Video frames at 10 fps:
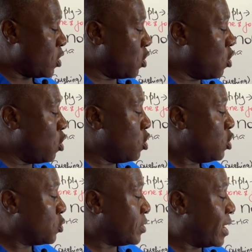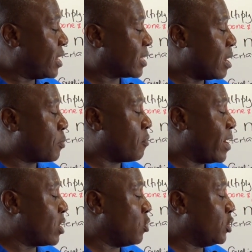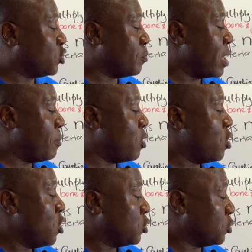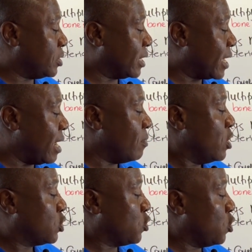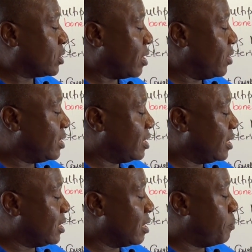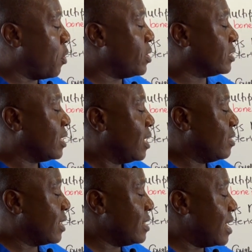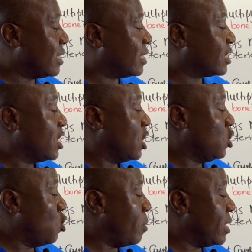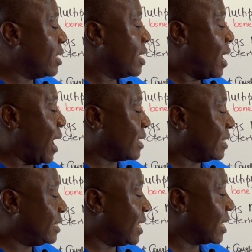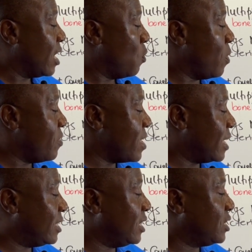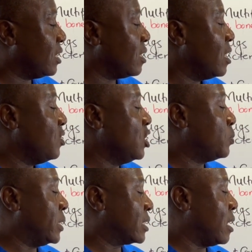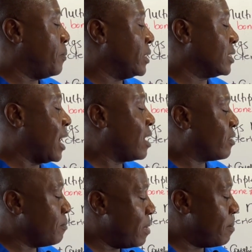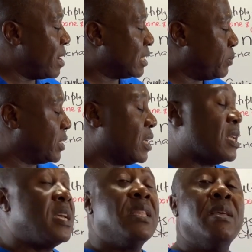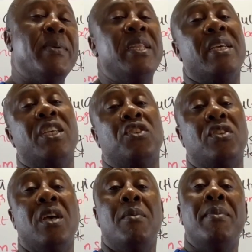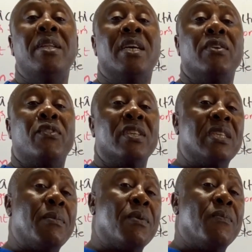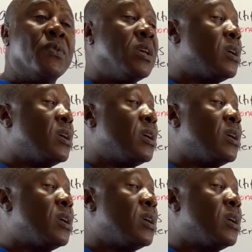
go to the healthcare provider, or they should be able to seek help. So those are the teaching points that nurses normally undertake when they are teaching this particular patient. And remember, especially the medication. Medication, for example,